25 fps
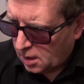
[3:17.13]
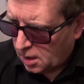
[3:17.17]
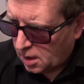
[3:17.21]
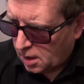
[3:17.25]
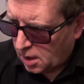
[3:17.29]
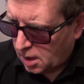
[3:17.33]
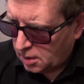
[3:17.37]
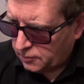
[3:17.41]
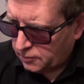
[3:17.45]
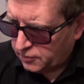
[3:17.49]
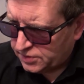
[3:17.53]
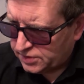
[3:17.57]

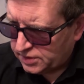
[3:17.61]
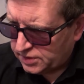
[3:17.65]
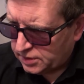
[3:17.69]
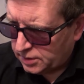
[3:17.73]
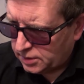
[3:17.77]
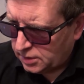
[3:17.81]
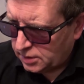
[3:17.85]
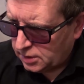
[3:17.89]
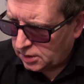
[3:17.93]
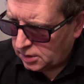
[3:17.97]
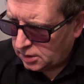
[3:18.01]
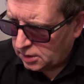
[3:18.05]
I was
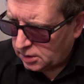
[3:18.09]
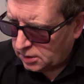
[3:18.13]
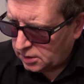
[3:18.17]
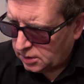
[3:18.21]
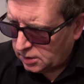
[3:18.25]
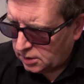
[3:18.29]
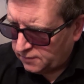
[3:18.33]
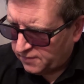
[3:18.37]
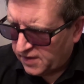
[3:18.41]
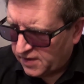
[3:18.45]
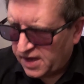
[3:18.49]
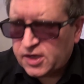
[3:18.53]
in
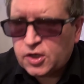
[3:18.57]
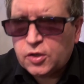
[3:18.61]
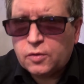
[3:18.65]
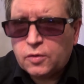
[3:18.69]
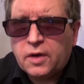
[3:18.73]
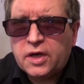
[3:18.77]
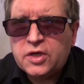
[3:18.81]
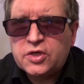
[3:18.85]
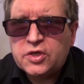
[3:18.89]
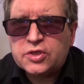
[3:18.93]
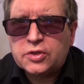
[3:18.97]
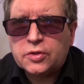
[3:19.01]
the
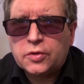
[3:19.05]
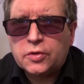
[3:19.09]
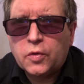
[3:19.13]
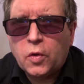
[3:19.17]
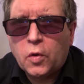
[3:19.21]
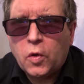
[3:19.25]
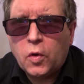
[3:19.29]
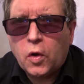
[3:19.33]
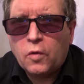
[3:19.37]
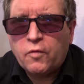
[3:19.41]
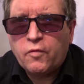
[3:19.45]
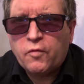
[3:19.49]
evacuation
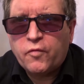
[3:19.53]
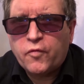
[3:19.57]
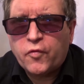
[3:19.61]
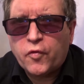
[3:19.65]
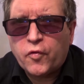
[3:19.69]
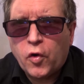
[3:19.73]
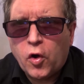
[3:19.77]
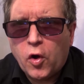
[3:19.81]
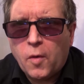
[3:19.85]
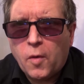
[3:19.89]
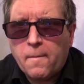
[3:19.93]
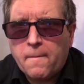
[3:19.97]

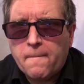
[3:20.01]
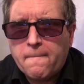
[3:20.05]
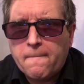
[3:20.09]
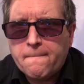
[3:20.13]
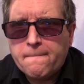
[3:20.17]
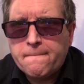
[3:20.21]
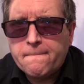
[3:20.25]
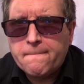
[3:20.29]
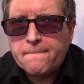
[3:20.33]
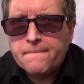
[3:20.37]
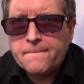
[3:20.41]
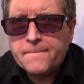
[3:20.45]
from
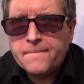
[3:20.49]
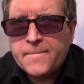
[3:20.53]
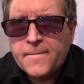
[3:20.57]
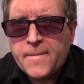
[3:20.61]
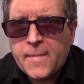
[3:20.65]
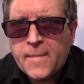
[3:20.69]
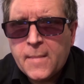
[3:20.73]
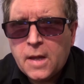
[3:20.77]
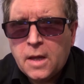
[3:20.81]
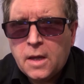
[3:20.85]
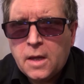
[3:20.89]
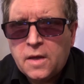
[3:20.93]

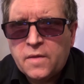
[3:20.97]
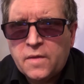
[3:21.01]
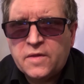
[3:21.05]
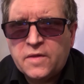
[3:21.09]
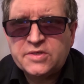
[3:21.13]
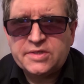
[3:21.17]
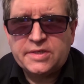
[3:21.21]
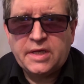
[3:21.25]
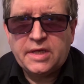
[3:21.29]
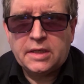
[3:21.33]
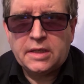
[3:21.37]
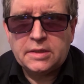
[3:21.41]
the
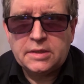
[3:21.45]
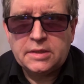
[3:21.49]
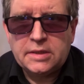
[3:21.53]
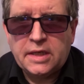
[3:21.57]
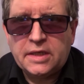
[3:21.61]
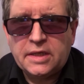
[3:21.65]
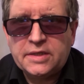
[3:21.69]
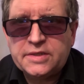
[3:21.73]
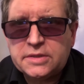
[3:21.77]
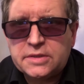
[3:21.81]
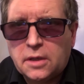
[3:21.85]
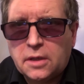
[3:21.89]
second
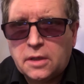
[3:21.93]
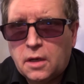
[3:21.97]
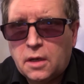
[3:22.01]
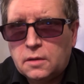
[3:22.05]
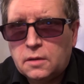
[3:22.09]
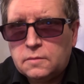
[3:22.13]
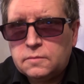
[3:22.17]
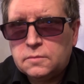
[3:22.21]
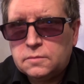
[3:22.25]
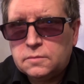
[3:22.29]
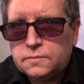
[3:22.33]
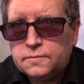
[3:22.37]
Death Star.
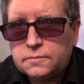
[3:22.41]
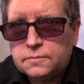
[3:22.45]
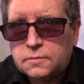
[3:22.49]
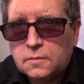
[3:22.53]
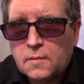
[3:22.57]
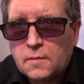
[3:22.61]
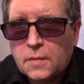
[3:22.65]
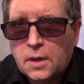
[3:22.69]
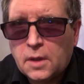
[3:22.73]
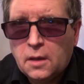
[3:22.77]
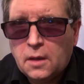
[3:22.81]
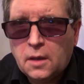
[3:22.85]

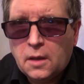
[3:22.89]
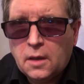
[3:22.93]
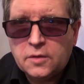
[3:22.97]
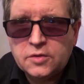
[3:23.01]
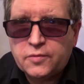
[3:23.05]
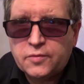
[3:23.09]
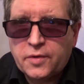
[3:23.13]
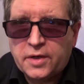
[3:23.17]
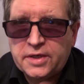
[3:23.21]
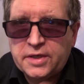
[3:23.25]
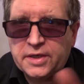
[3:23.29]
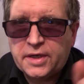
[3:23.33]
I
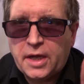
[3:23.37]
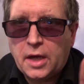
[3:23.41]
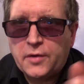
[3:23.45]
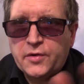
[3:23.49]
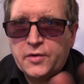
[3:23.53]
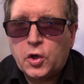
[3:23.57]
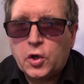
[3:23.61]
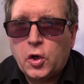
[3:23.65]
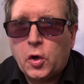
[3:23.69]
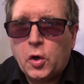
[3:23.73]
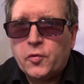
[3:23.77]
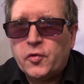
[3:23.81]
was running down the
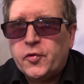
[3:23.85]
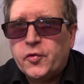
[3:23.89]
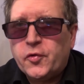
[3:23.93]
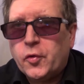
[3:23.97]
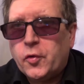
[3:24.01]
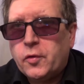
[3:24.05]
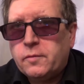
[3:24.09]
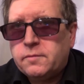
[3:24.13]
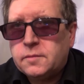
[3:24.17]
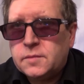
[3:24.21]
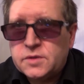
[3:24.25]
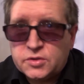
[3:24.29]

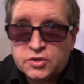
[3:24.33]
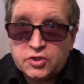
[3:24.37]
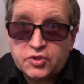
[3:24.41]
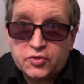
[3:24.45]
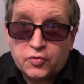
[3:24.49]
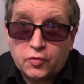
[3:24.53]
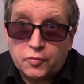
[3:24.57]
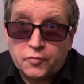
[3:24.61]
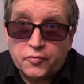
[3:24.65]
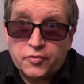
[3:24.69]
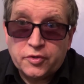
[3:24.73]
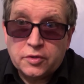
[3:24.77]
corridor as a
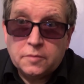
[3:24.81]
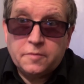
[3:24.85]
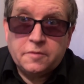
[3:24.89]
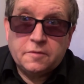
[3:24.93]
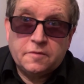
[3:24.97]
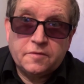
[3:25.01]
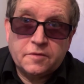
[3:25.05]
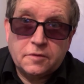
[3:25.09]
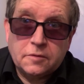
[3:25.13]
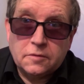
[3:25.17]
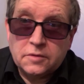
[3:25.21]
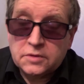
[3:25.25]
stormtrooper,
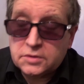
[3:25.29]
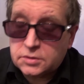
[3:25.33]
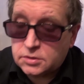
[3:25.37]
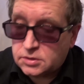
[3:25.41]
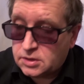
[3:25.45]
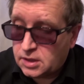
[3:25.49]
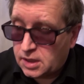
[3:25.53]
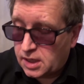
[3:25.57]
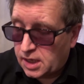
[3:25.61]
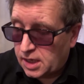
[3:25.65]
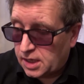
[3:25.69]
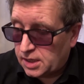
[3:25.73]
of course,
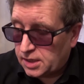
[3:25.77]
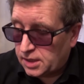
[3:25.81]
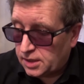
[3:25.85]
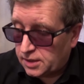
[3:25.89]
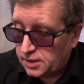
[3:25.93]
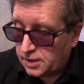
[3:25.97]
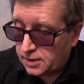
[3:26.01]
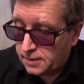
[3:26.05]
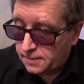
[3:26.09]
and